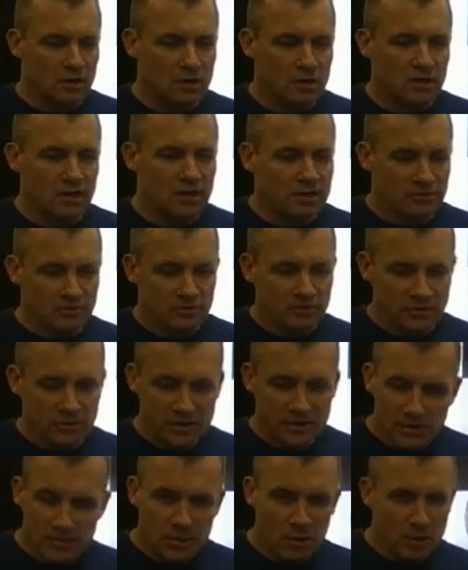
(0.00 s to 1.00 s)
and the
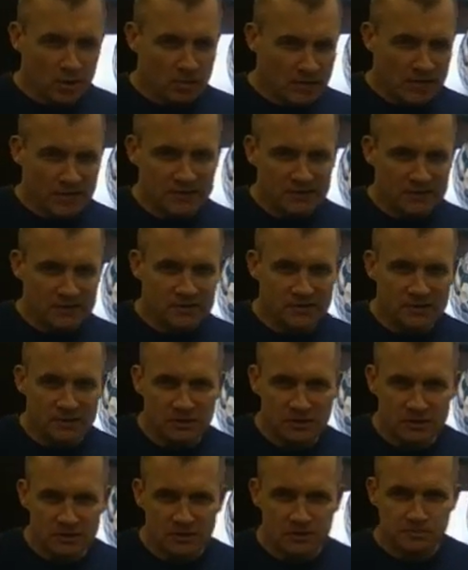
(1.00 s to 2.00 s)
neat part about this
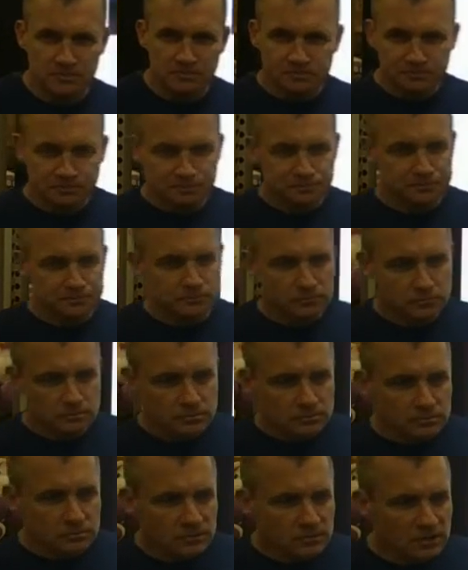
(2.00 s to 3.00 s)
is
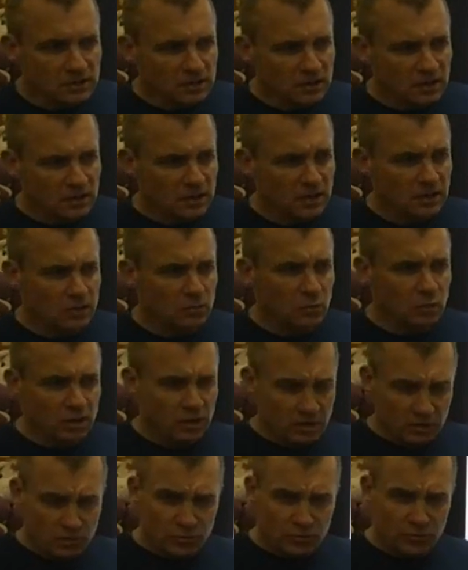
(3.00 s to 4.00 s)
we're going
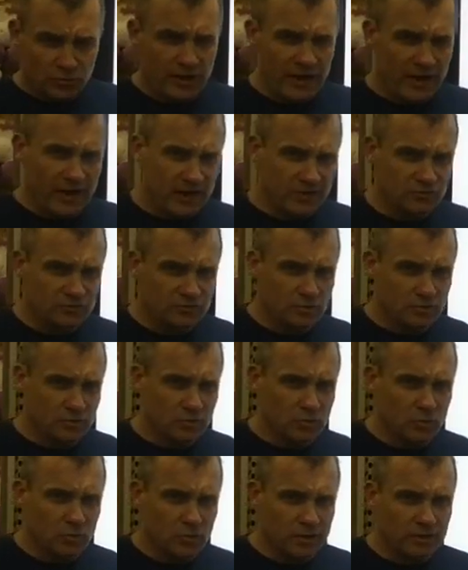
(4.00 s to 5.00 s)
to go through the hacks real
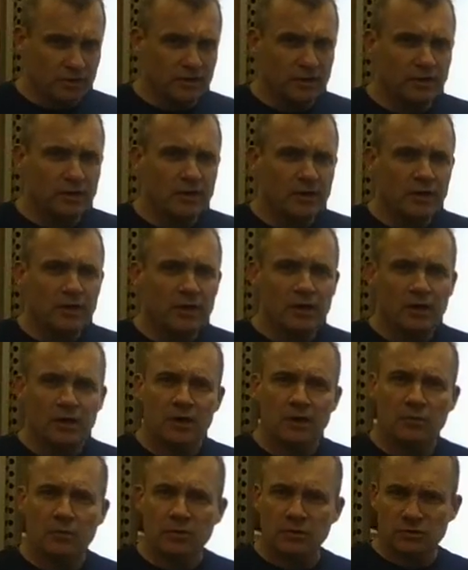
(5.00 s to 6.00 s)
quick.
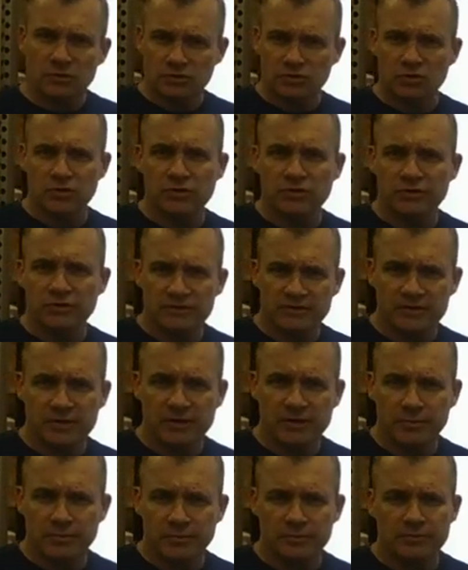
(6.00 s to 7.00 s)
We're going to show you
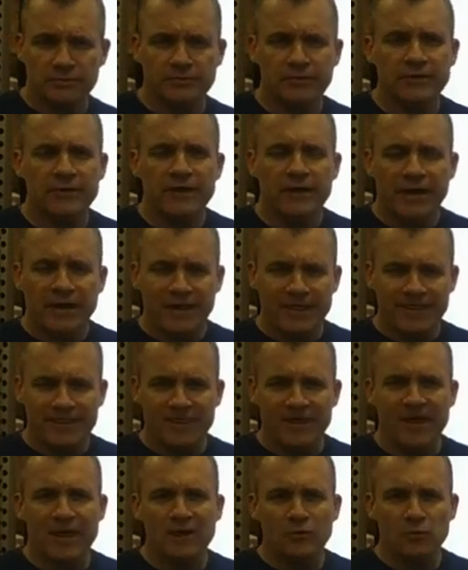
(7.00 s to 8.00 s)
examples, and
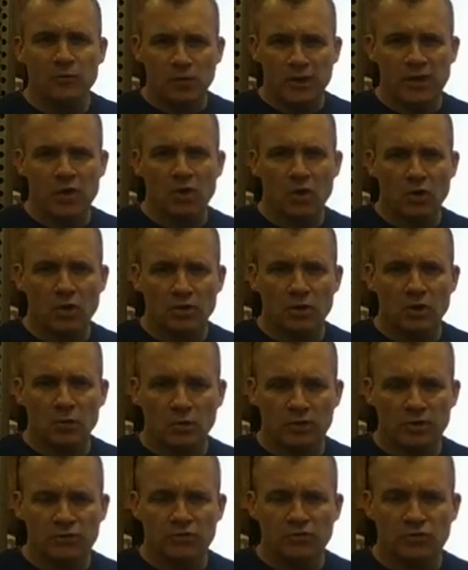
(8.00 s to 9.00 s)
then we are
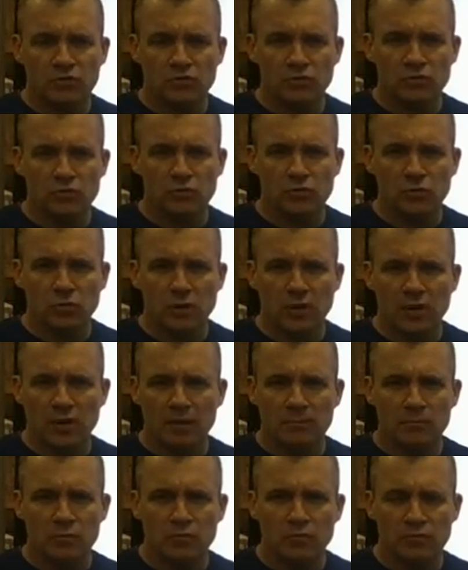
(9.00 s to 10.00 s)
going to
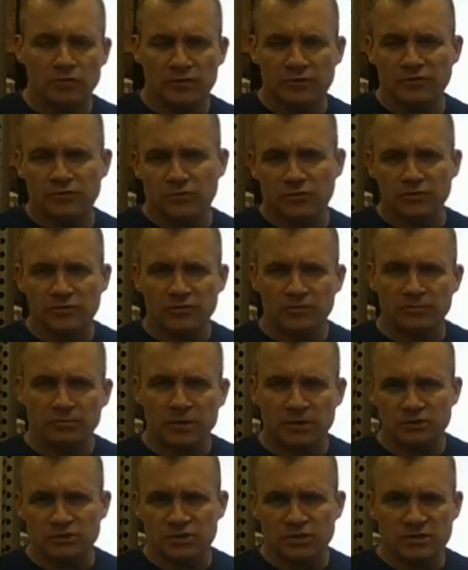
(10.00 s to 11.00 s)
move into some
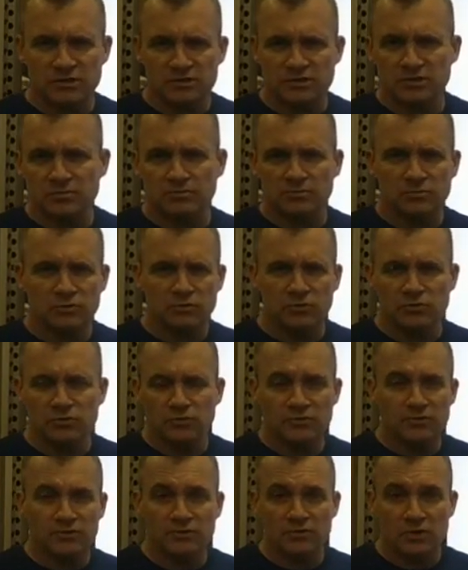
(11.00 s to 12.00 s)
budget and some
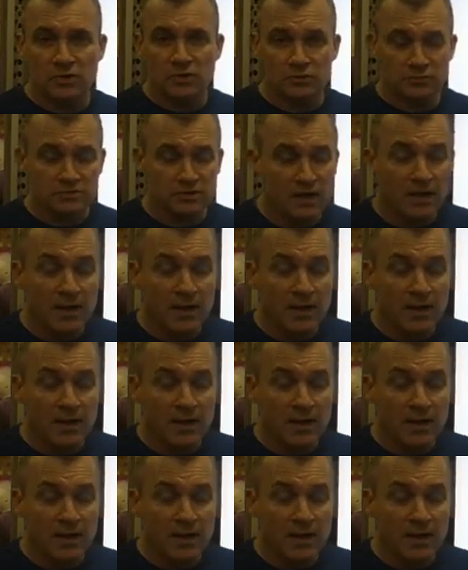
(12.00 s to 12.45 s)
do's and don'ts.